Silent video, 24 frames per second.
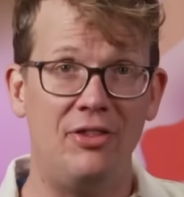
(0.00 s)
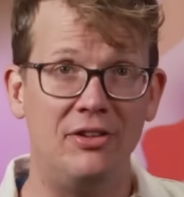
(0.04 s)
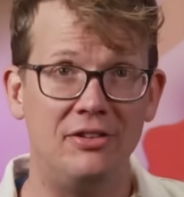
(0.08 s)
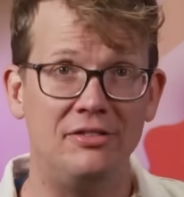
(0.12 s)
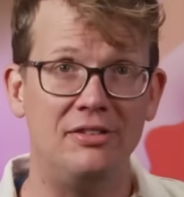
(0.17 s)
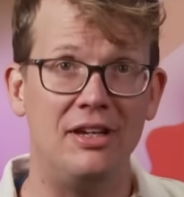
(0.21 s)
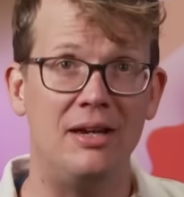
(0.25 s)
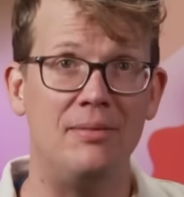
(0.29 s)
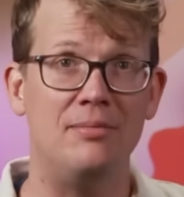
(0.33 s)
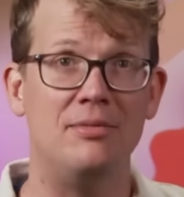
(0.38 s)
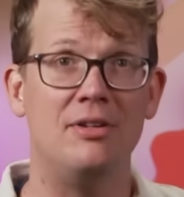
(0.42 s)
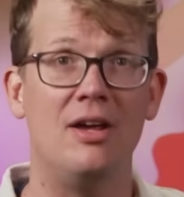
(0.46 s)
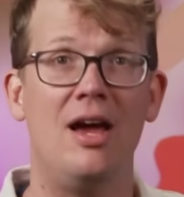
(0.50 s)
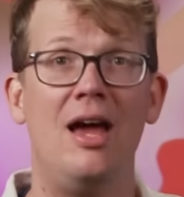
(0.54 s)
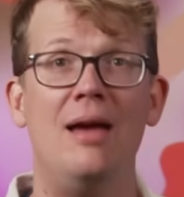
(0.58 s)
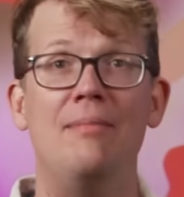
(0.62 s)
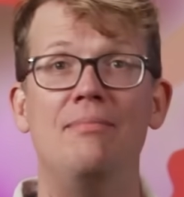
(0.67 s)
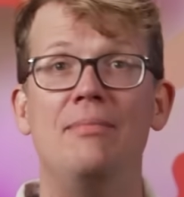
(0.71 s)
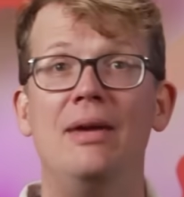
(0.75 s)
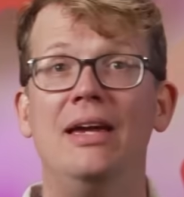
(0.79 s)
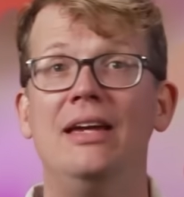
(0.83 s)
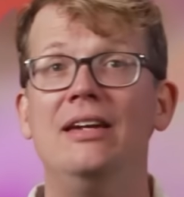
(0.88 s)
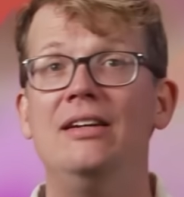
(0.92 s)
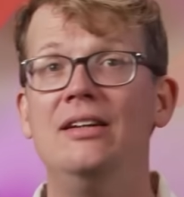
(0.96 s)
the same
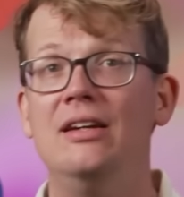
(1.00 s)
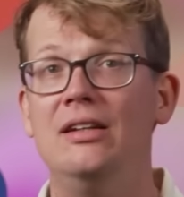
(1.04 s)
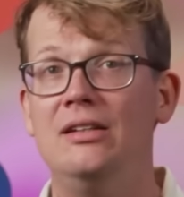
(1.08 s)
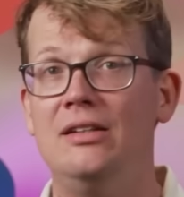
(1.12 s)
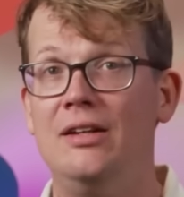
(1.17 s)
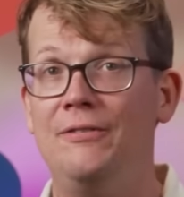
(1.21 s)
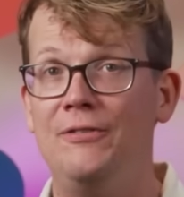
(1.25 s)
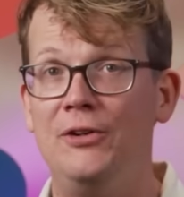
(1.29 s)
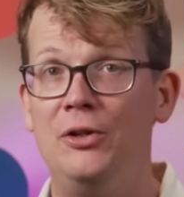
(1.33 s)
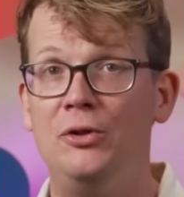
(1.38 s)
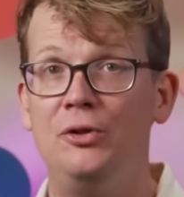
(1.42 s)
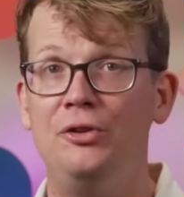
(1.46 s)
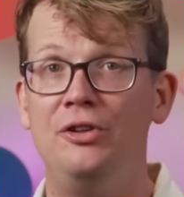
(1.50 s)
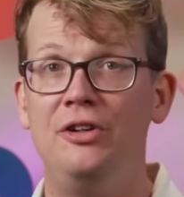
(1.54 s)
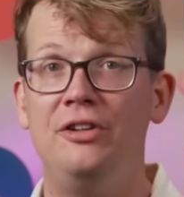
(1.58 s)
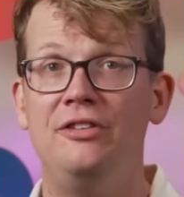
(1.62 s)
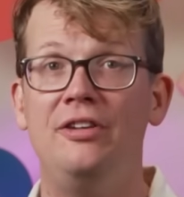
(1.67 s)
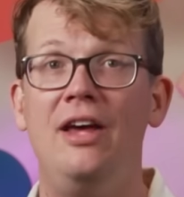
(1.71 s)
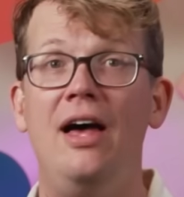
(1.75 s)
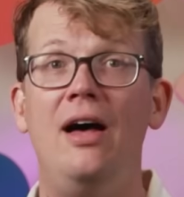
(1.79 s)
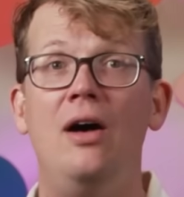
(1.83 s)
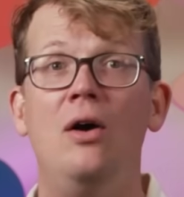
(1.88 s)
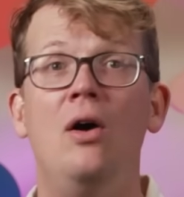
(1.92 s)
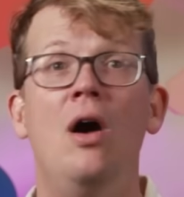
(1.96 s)
time, making it difficult to
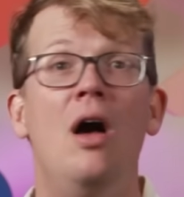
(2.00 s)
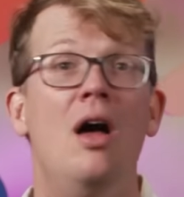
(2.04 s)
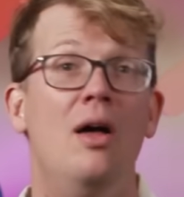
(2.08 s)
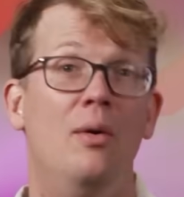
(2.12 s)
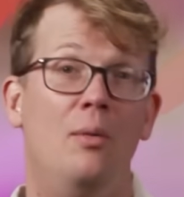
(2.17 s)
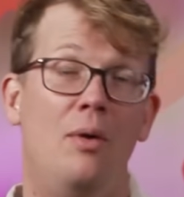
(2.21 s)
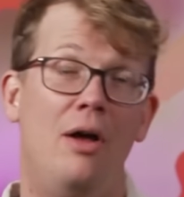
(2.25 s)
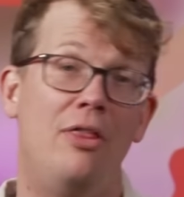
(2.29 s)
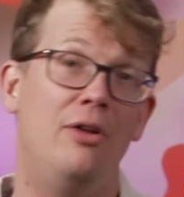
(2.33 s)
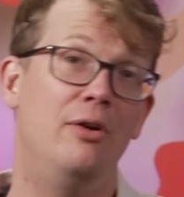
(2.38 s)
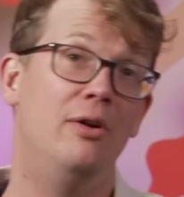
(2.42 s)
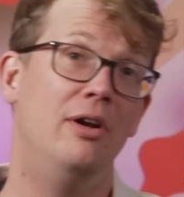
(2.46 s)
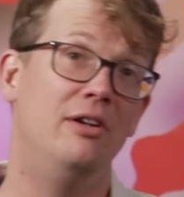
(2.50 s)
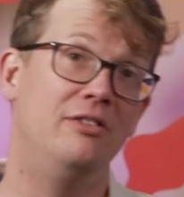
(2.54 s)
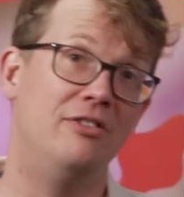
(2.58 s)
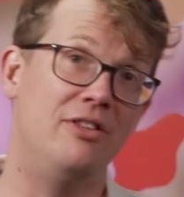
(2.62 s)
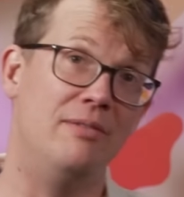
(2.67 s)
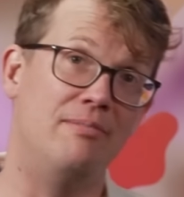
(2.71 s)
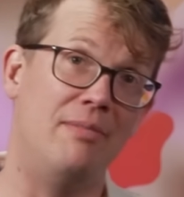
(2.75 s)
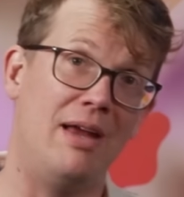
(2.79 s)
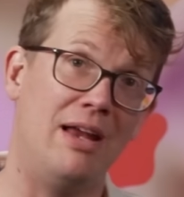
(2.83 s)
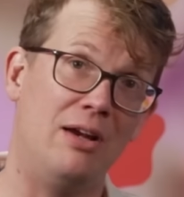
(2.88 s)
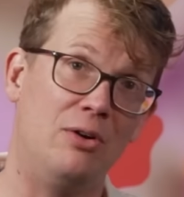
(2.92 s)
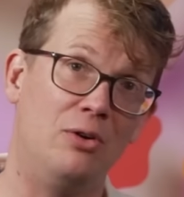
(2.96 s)
tell whether it's the
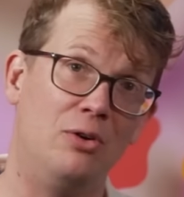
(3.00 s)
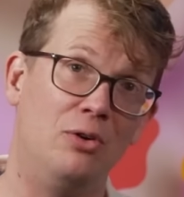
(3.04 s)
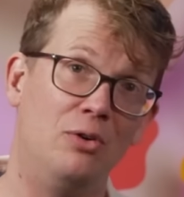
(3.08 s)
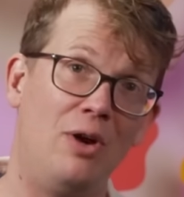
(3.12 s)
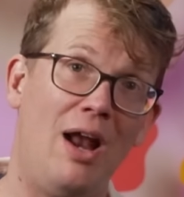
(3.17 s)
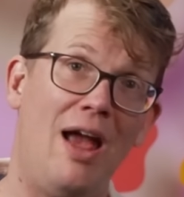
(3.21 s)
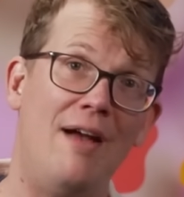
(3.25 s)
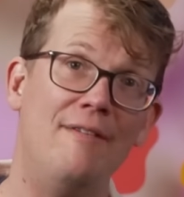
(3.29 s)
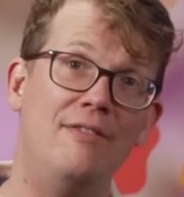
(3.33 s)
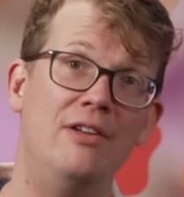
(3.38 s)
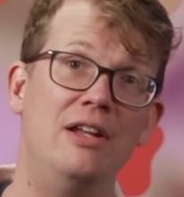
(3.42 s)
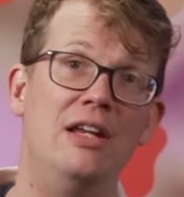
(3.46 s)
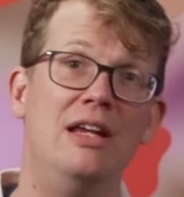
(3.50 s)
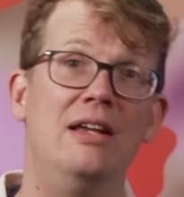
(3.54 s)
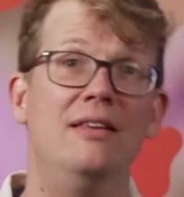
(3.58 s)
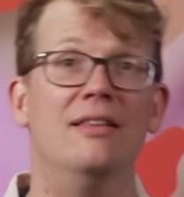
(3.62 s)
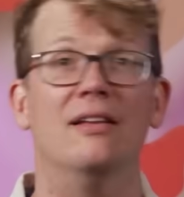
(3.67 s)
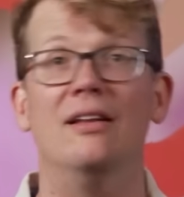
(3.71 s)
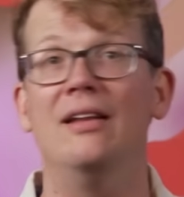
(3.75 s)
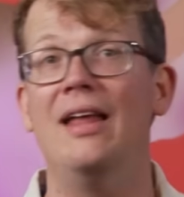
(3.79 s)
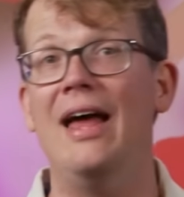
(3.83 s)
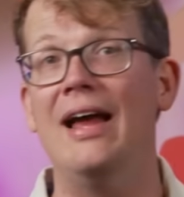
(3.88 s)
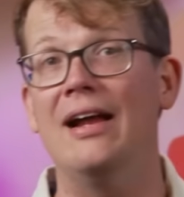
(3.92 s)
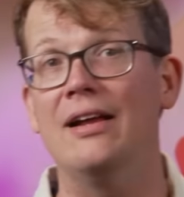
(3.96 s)
microgravity,
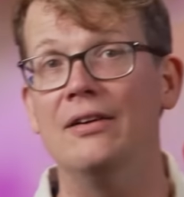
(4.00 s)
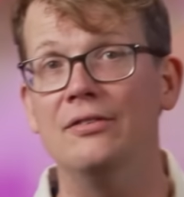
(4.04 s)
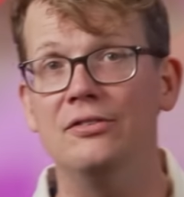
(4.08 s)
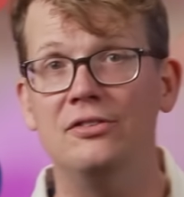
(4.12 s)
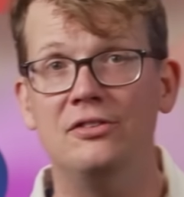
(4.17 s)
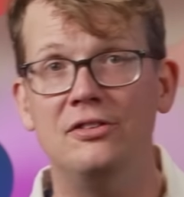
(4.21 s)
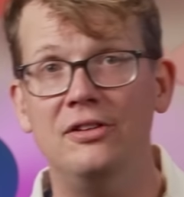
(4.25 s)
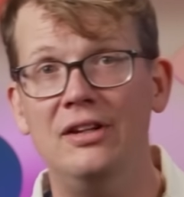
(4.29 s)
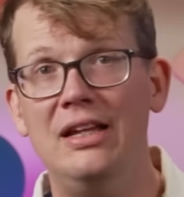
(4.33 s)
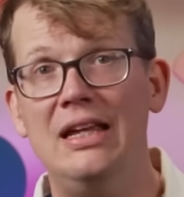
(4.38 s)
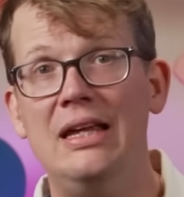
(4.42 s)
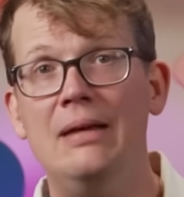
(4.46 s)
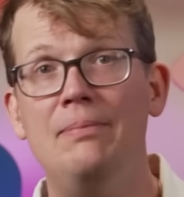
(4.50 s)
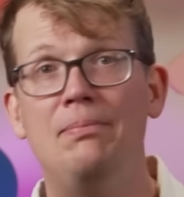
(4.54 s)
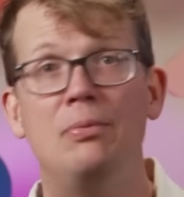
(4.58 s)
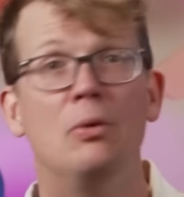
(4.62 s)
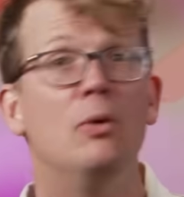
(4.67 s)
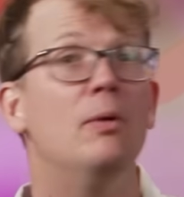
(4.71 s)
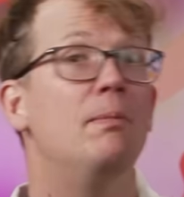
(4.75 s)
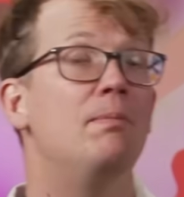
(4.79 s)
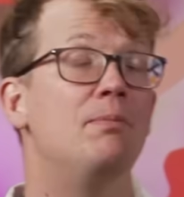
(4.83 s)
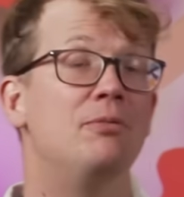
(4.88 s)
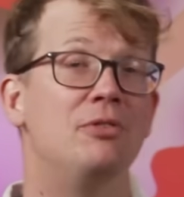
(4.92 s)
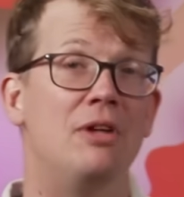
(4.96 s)
the lack of sleep,
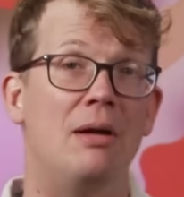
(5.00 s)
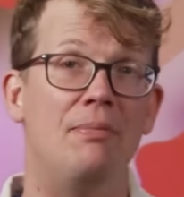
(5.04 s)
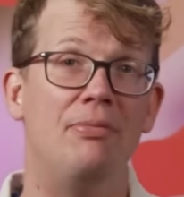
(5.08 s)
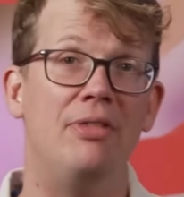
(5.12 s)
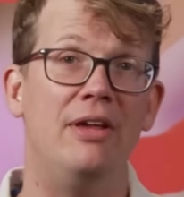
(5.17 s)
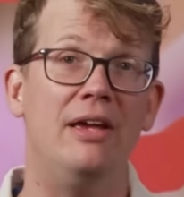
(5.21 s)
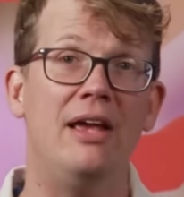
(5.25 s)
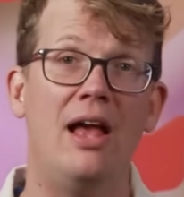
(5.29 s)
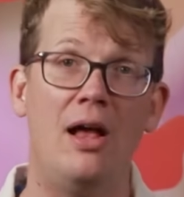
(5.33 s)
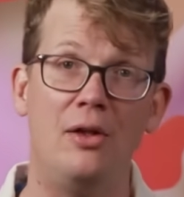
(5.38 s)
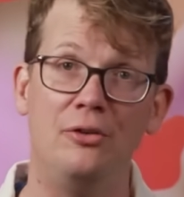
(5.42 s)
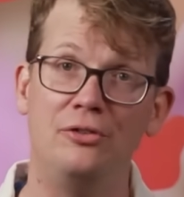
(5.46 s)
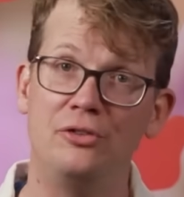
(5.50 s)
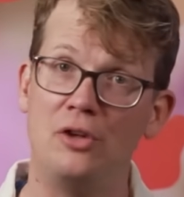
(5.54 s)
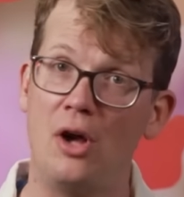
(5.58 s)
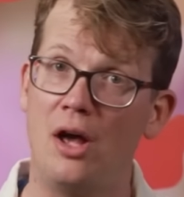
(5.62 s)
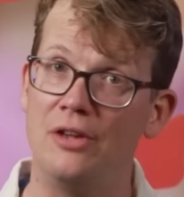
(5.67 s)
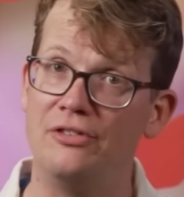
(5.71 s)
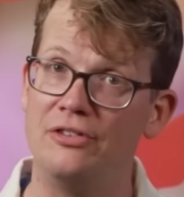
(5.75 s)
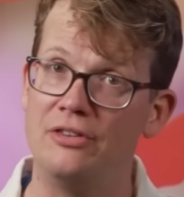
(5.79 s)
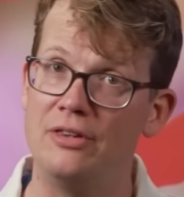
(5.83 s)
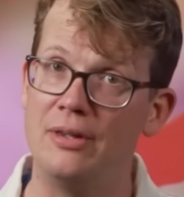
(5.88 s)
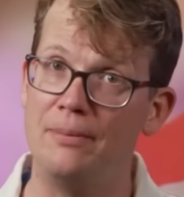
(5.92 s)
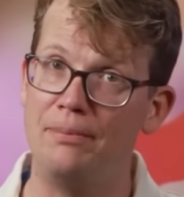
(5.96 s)
or something else
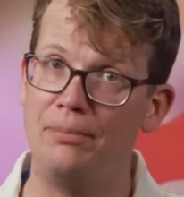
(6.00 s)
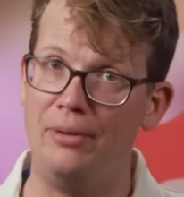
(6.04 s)
causing the